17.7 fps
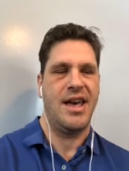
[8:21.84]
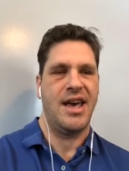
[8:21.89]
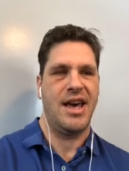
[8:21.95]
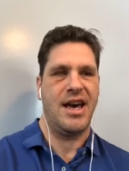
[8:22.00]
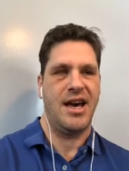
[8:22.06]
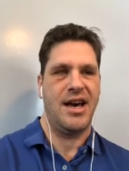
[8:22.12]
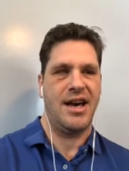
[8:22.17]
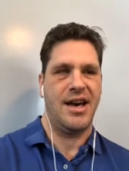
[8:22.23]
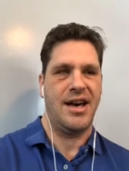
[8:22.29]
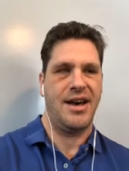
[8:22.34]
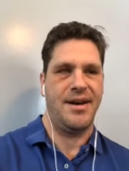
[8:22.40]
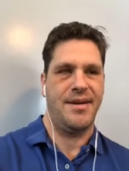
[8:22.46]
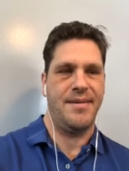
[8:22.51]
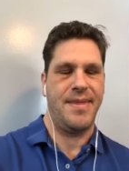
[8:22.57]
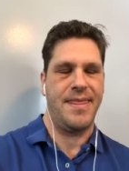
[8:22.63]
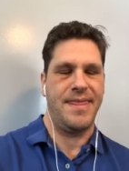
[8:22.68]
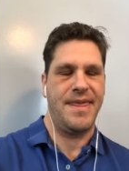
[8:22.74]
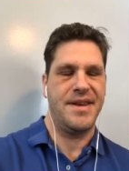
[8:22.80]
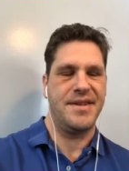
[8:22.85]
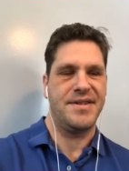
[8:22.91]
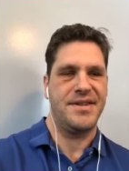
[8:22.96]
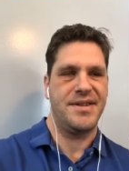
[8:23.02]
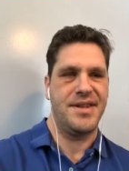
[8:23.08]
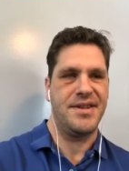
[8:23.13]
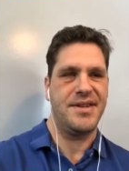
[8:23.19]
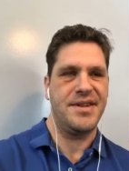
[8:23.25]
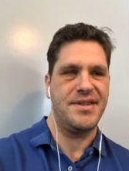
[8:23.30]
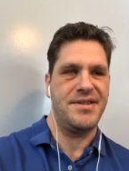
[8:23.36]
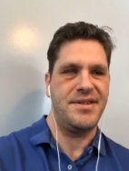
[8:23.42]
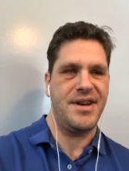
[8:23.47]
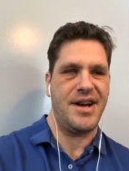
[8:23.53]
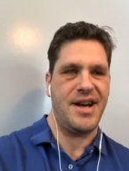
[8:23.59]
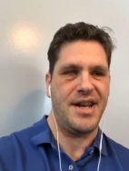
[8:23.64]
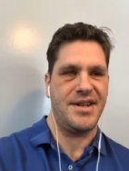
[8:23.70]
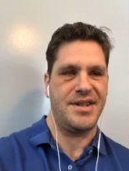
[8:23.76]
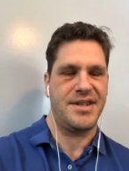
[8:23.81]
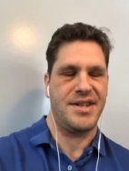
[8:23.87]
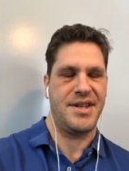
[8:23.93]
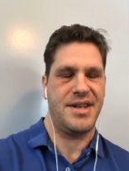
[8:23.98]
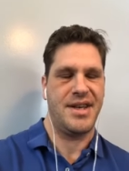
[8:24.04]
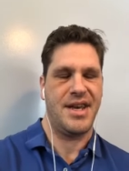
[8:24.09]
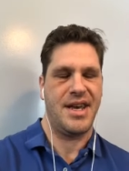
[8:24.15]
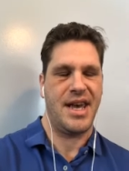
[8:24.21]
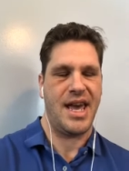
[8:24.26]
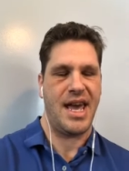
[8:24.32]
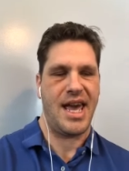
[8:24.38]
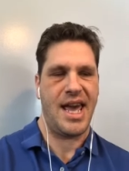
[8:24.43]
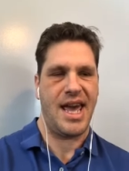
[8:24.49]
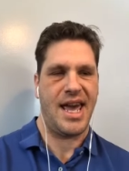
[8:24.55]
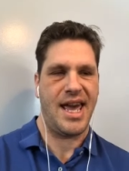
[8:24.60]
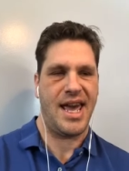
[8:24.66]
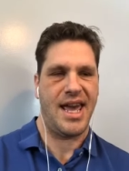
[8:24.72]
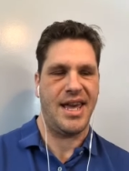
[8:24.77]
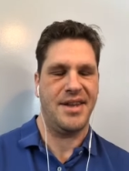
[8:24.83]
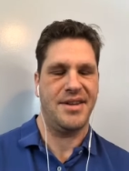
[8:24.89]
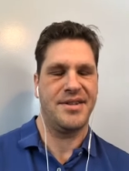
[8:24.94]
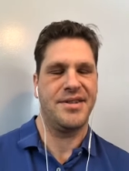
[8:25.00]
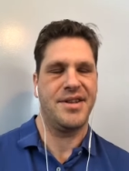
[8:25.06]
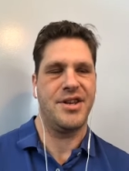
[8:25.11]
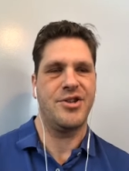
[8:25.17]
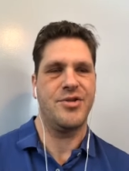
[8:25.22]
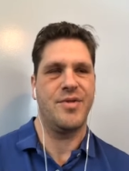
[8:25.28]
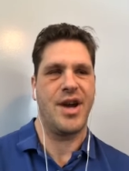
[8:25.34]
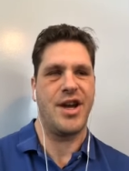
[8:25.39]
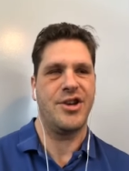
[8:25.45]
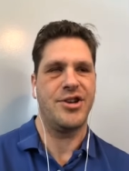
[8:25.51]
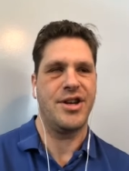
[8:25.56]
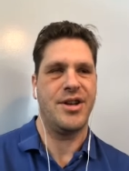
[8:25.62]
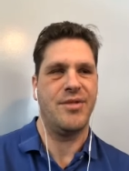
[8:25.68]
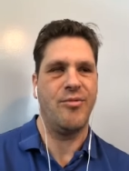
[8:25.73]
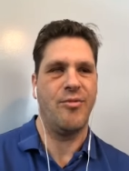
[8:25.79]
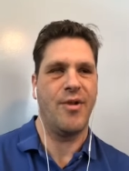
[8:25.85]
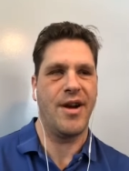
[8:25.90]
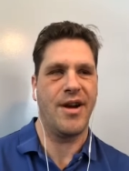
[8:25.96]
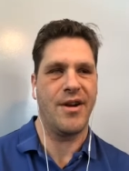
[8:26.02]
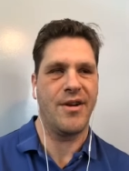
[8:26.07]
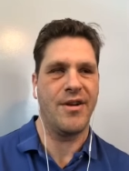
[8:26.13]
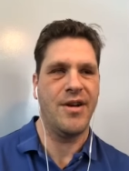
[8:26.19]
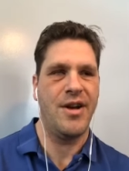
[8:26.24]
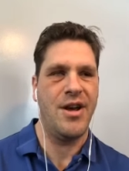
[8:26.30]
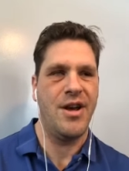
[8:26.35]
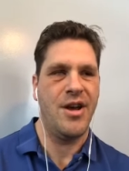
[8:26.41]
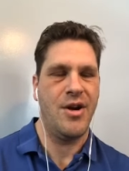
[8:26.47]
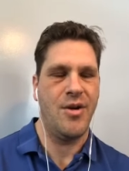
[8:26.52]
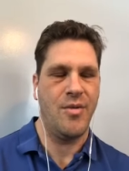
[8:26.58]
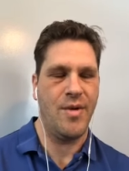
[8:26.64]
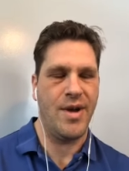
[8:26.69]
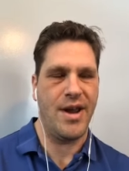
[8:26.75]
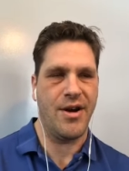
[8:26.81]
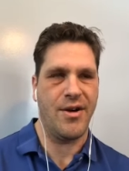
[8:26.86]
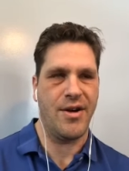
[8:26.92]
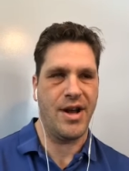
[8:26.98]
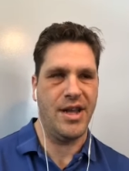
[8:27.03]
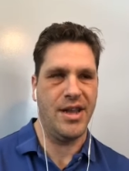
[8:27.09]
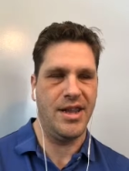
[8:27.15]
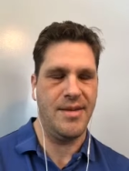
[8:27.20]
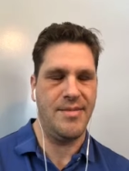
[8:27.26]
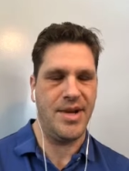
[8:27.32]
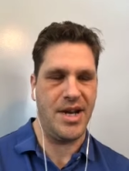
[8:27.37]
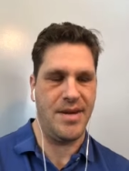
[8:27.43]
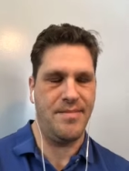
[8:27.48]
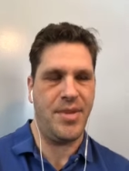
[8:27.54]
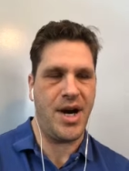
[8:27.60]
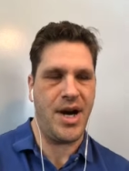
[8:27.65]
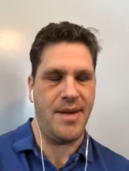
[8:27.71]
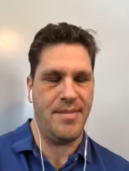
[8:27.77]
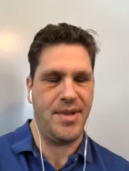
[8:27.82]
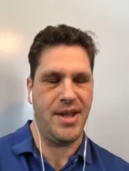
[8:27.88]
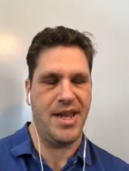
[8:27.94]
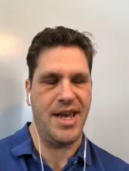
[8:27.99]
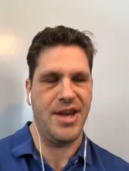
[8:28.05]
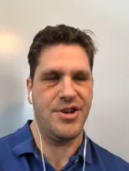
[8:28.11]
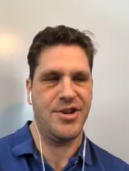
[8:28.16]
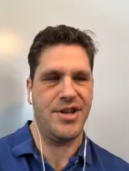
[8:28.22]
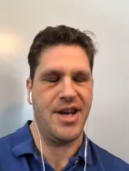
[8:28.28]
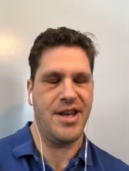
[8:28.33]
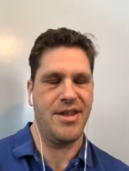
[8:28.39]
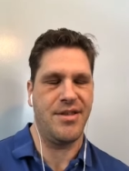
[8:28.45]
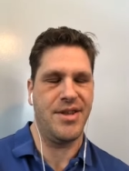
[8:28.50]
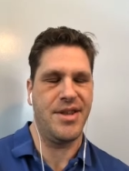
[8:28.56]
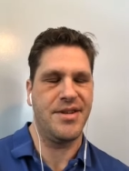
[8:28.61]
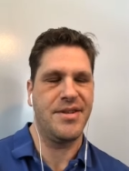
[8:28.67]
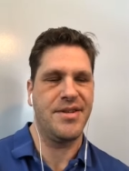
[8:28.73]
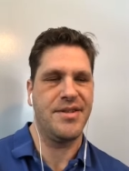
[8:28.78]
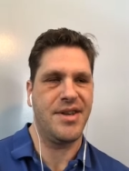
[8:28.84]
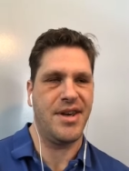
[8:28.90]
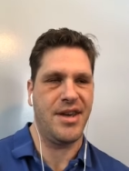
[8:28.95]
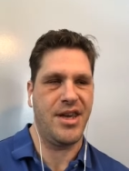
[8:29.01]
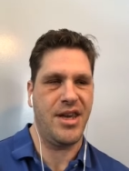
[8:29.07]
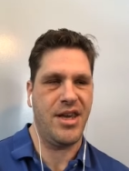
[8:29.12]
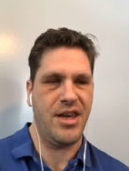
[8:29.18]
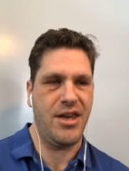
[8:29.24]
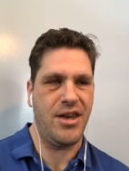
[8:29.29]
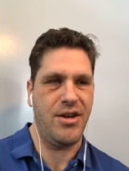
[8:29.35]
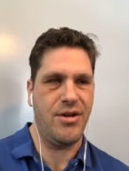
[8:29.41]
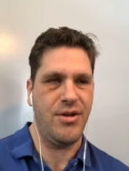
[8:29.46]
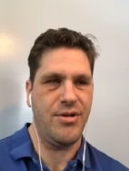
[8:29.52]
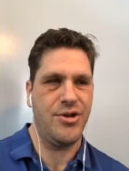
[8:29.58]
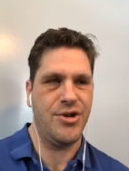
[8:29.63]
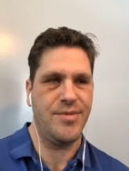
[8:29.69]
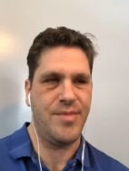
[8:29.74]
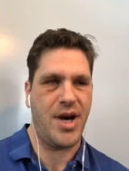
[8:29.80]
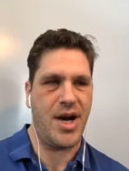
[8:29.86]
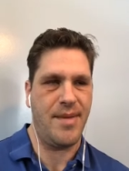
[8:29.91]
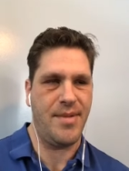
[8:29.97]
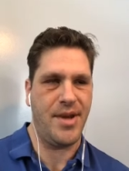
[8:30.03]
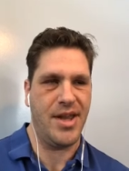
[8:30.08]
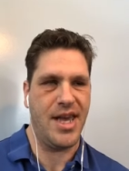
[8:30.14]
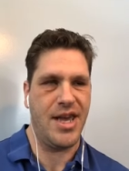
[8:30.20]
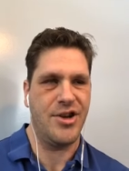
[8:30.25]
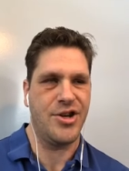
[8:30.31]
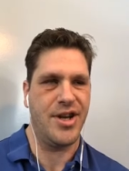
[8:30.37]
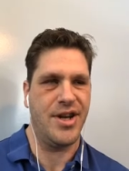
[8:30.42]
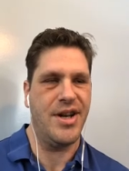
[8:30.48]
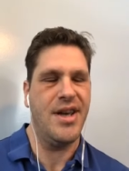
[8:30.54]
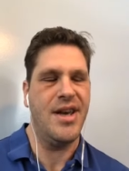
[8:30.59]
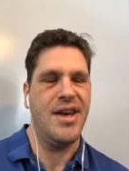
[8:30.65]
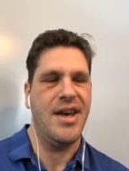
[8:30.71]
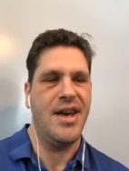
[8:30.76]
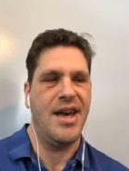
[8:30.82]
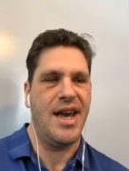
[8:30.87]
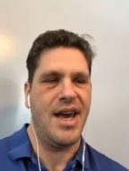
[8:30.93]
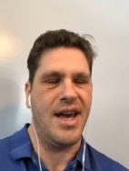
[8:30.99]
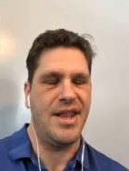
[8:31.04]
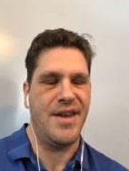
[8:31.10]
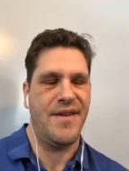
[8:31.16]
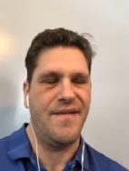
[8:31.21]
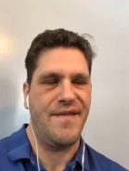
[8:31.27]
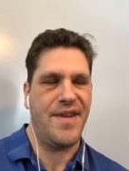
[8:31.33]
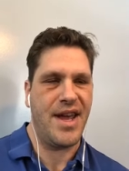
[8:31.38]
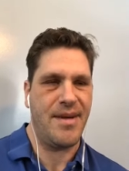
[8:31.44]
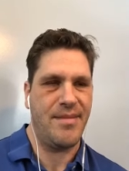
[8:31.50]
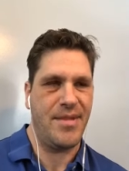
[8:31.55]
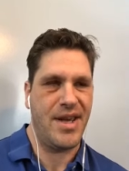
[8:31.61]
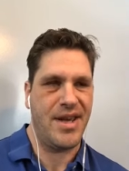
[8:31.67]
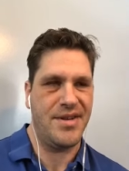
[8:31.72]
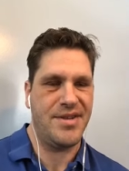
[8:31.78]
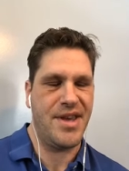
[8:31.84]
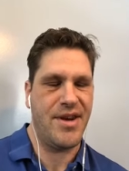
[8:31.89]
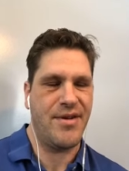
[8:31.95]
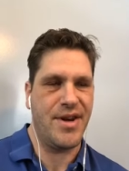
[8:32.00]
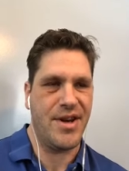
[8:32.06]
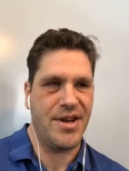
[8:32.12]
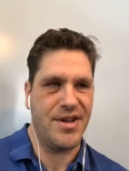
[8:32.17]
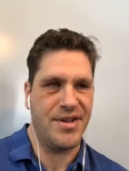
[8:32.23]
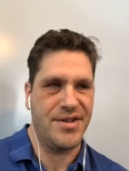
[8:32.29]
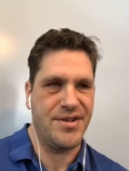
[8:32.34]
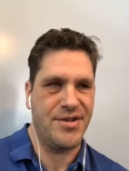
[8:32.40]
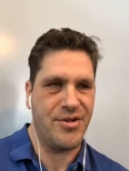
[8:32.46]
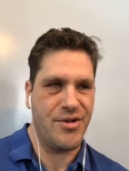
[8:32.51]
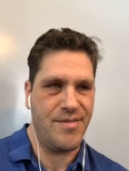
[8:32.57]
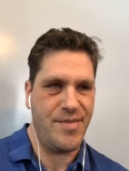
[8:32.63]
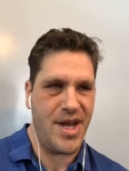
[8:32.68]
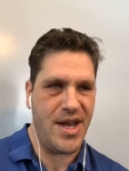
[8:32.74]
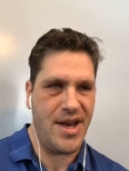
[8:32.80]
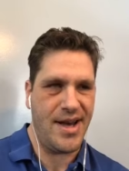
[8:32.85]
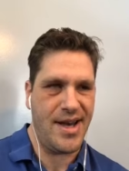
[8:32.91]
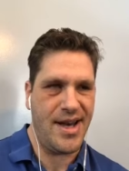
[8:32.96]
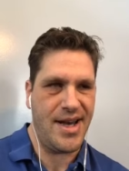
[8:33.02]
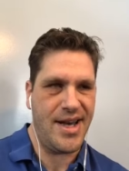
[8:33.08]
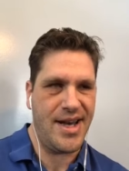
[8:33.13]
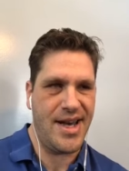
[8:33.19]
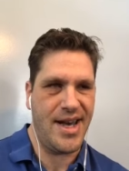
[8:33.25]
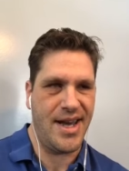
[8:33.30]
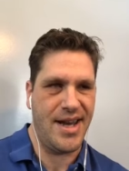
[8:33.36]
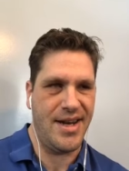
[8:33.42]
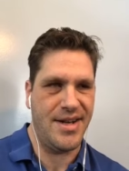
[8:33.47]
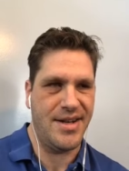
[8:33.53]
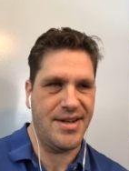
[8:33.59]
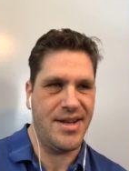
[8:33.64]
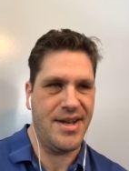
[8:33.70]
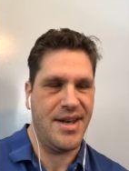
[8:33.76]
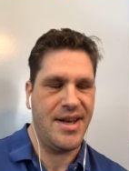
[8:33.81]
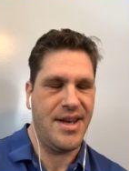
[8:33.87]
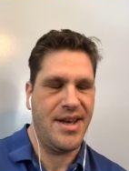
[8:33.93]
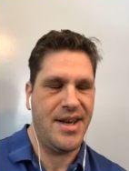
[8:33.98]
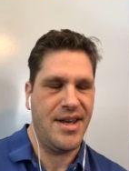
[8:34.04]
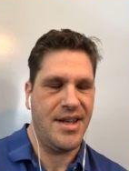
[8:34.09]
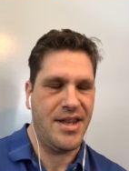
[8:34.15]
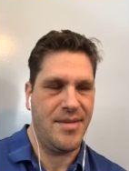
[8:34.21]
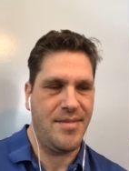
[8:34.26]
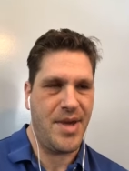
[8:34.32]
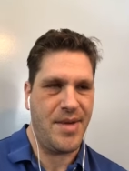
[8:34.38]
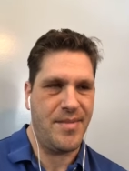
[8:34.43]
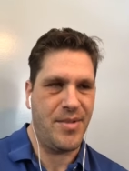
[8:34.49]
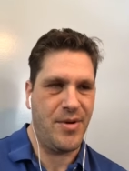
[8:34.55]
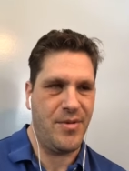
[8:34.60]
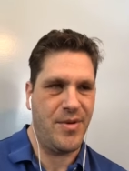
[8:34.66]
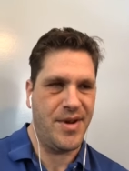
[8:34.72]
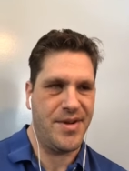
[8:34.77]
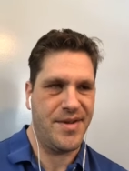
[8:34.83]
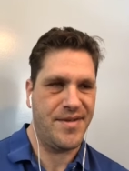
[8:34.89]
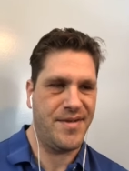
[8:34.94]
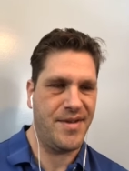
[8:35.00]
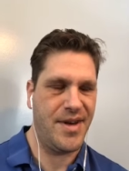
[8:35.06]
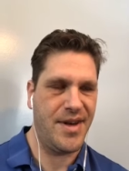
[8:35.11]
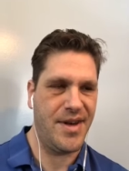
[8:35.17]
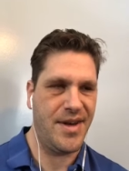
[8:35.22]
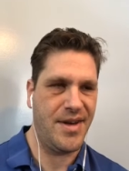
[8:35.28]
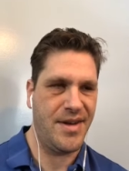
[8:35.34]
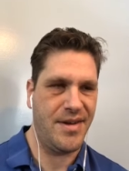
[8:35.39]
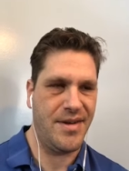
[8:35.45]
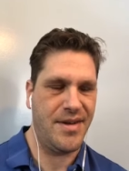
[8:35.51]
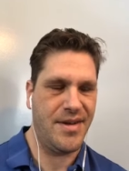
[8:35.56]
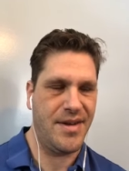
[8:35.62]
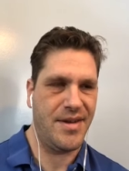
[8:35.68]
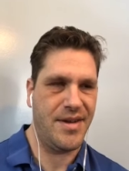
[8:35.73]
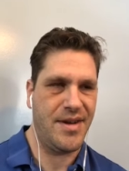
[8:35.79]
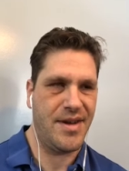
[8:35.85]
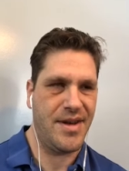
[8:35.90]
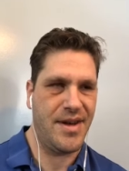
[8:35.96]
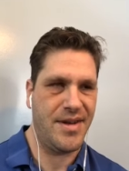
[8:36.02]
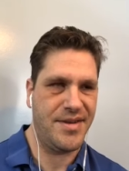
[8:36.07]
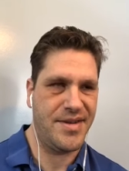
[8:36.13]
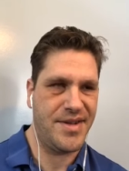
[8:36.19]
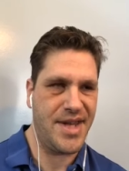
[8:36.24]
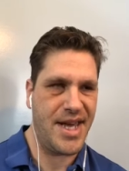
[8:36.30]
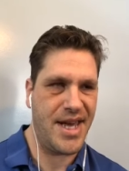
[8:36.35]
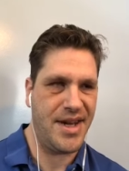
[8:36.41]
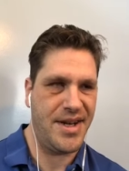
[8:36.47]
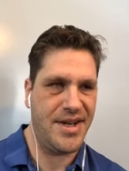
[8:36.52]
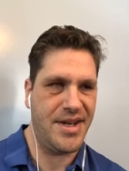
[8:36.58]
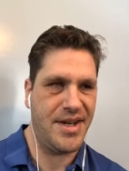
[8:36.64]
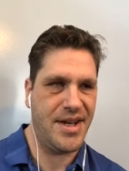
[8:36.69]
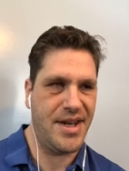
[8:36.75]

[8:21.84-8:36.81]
this is not a situation where we are a limited population either. This is a huge population, and the families therein concerned behind the people with said